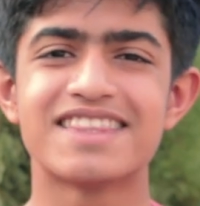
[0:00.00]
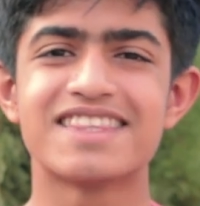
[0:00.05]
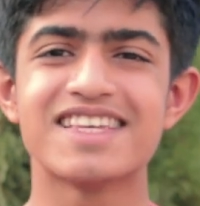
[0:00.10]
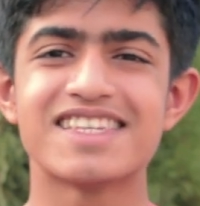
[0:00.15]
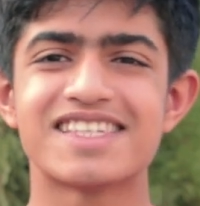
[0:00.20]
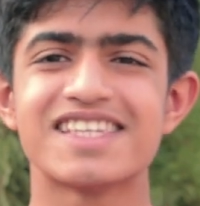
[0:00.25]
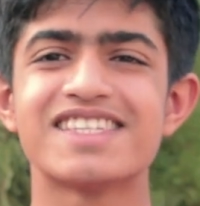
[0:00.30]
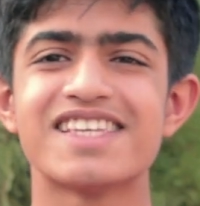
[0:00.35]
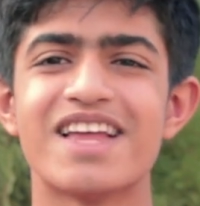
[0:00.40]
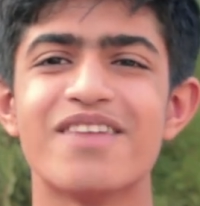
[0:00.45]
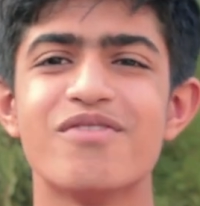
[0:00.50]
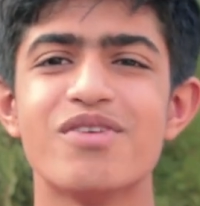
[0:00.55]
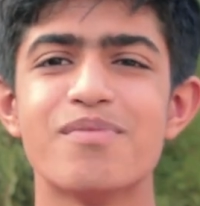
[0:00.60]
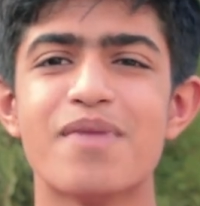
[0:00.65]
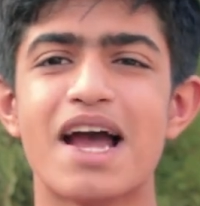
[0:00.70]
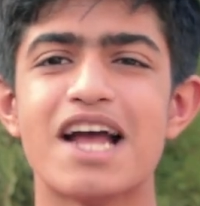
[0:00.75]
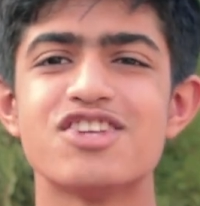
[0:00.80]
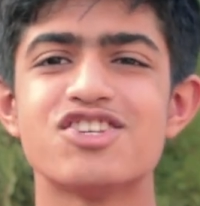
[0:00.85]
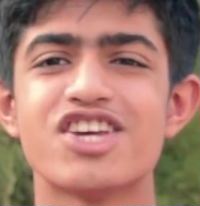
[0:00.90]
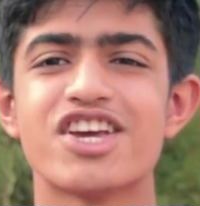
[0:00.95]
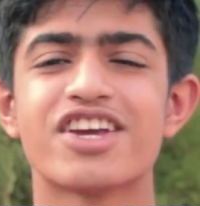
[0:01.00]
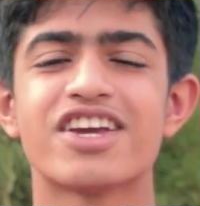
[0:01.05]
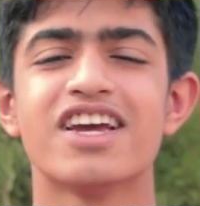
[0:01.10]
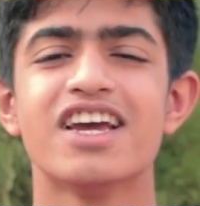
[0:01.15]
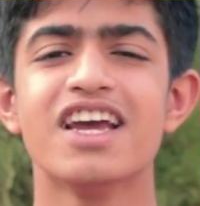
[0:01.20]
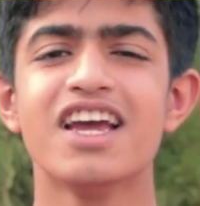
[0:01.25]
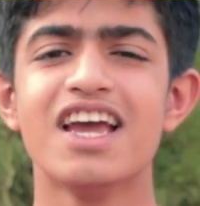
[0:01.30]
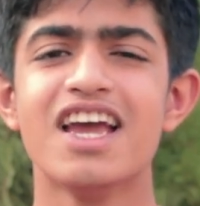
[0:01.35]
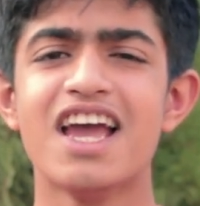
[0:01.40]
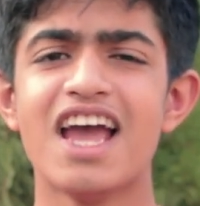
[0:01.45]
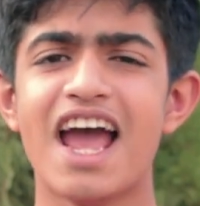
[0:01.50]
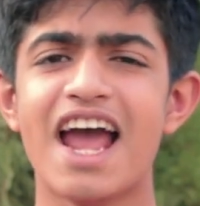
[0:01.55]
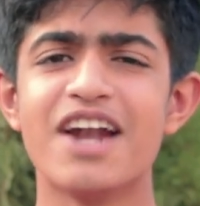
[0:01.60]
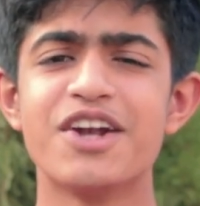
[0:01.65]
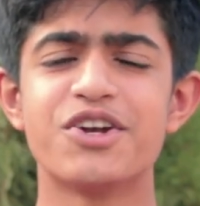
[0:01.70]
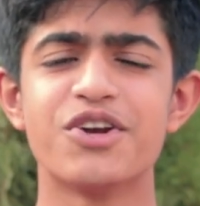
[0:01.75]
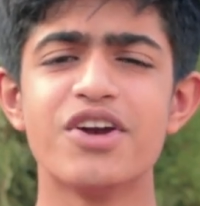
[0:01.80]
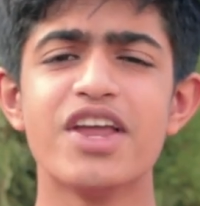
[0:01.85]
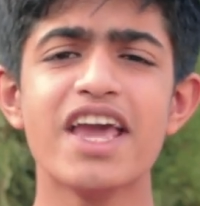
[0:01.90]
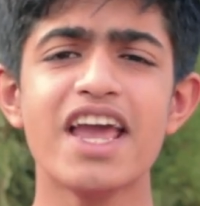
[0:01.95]
This is Envy Magic.
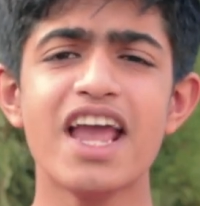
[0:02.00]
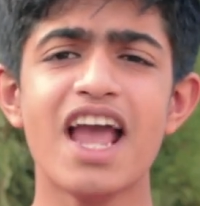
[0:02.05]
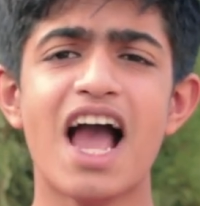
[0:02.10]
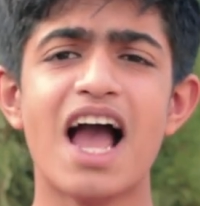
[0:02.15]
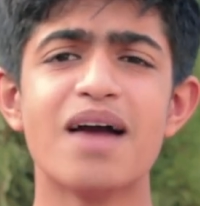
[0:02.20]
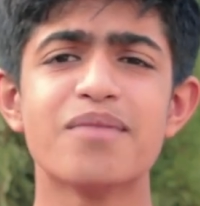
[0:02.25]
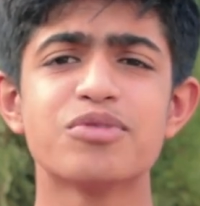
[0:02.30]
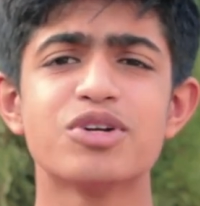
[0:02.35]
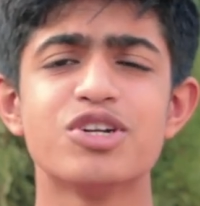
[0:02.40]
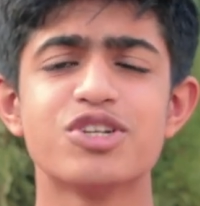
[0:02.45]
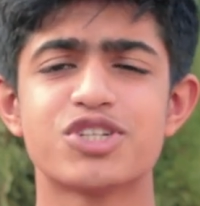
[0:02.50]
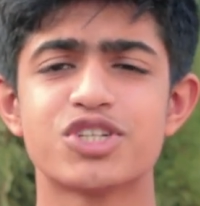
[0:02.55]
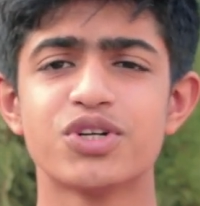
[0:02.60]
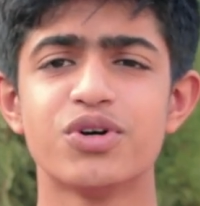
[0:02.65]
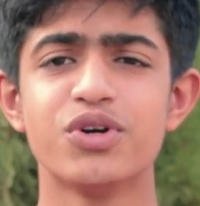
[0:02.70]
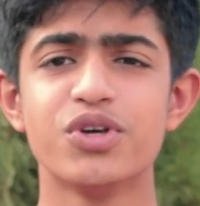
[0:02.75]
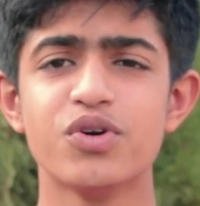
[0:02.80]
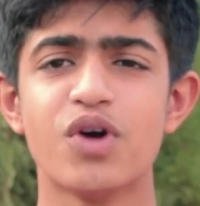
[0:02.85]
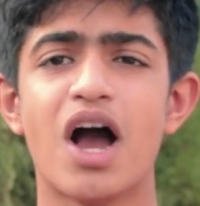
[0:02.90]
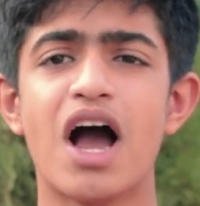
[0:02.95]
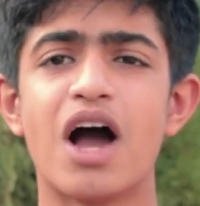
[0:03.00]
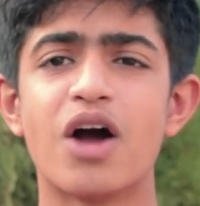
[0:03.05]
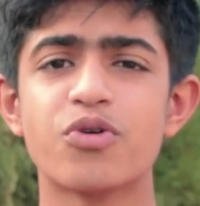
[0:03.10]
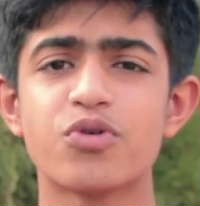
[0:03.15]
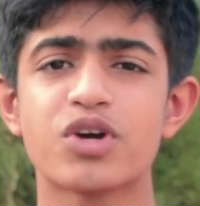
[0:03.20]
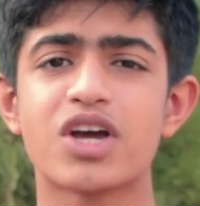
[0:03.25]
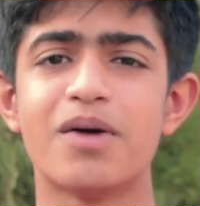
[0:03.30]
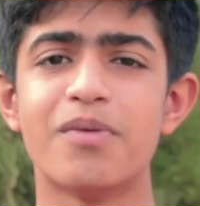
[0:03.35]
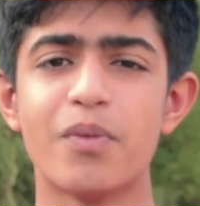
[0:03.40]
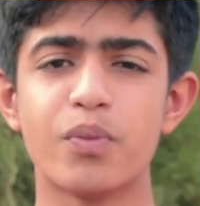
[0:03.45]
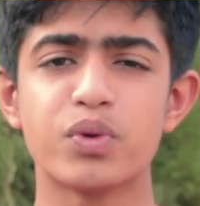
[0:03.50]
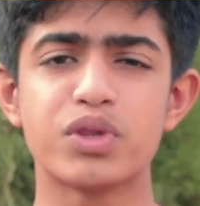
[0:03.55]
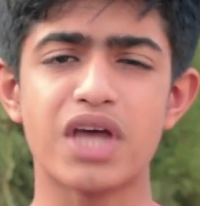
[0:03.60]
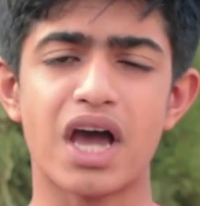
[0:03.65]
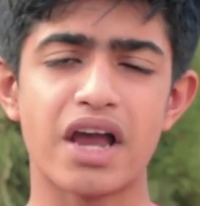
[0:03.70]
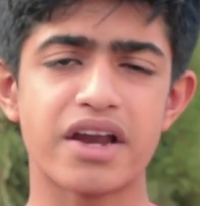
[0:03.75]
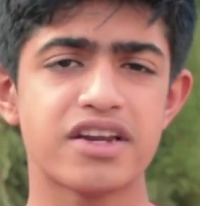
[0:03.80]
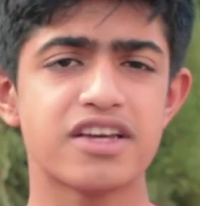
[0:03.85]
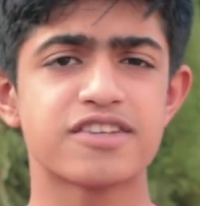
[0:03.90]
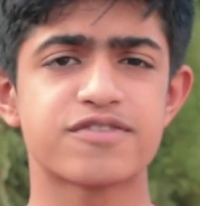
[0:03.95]
And today, I'm going to show you how to come up with
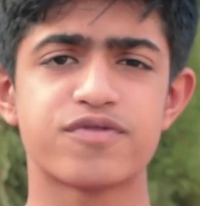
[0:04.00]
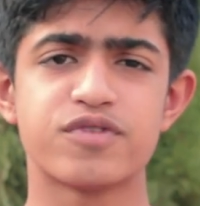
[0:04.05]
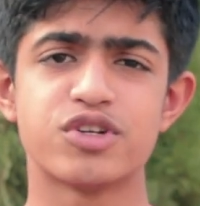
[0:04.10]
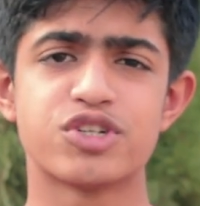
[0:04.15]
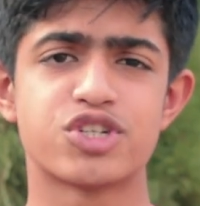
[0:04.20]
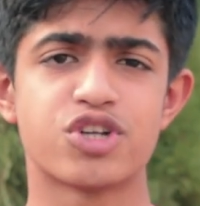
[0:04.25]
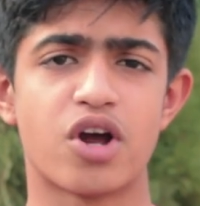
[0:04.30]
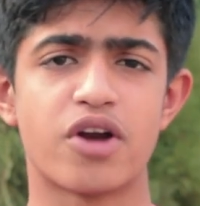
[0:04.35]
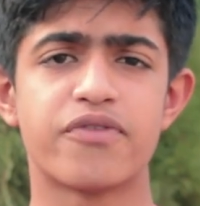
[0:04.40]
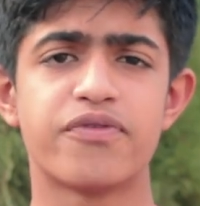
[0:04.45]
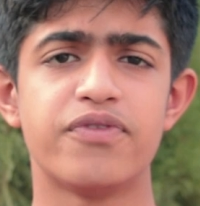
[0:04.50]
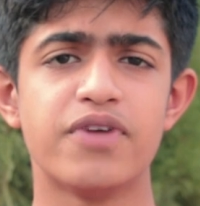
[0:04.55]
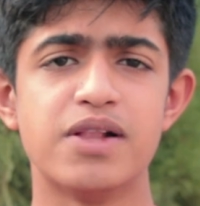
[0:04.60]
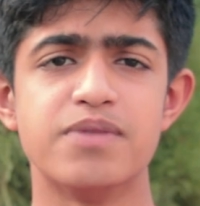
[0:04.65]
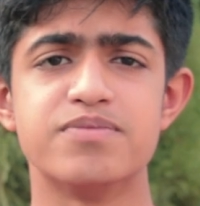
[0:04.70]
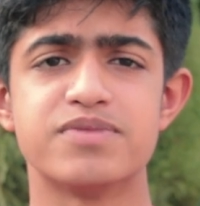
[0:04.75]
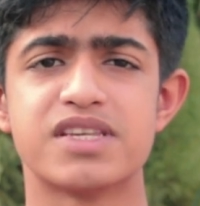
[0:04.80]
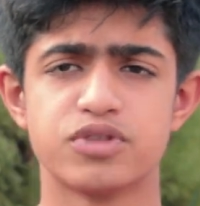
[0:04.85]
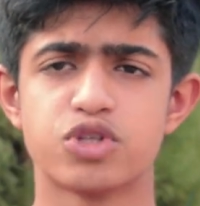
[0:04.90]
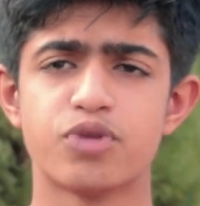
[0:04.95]
ideas for your short films.